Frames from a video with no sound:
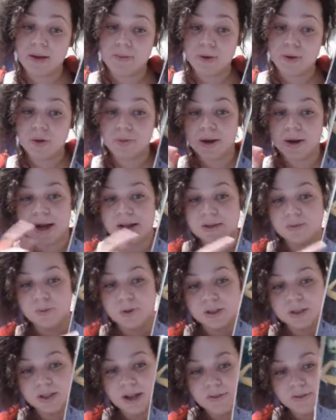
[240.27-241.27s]
book, but it has
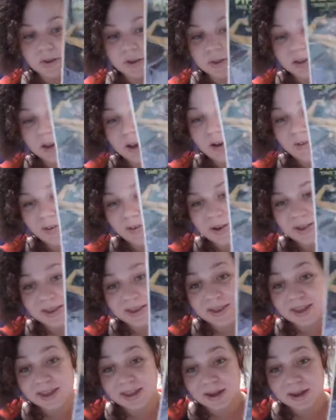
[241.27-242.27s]
Poison Ivy on the cover. And the
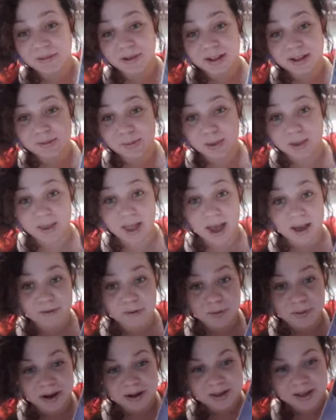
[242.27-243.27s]
thing that makes me laugh
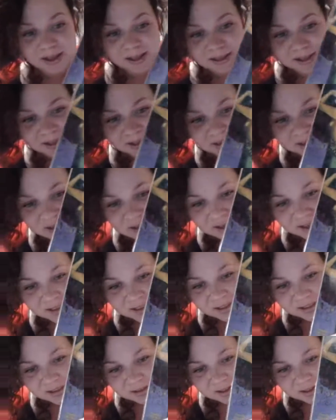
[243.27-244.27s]
about this is
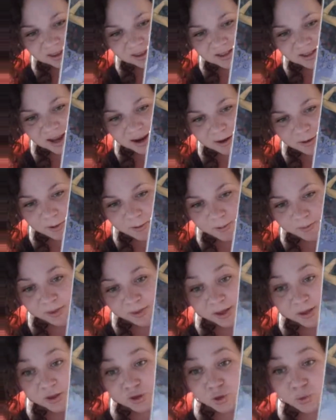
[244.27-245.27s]
just look at the title
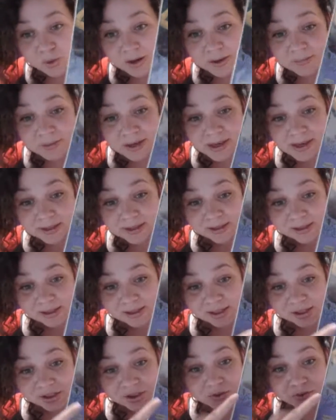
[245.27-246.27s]
Twin Peaks,
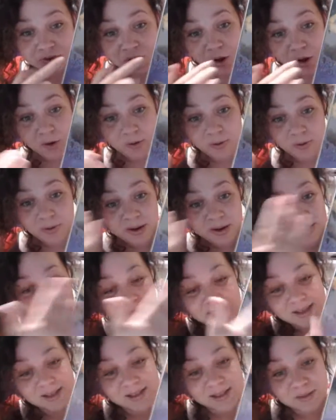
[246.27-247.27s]
because you know,
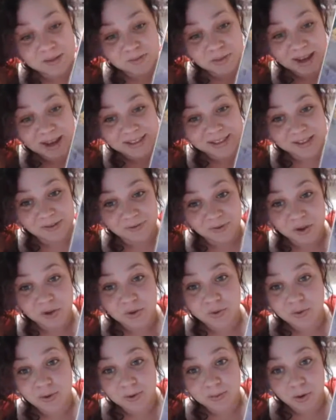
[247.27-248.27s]
this the best
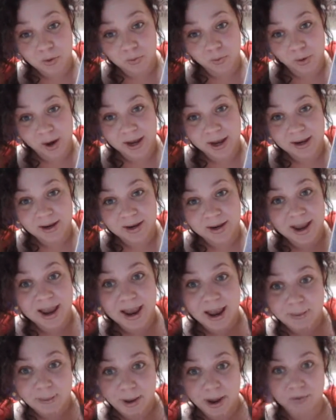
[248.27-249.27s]
view, am I right?
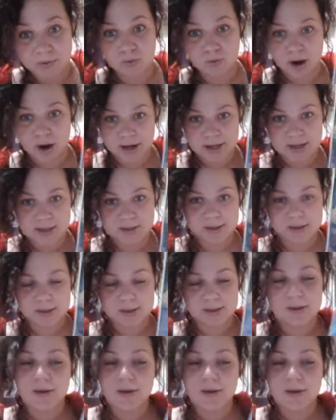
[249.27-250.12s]
Am I right?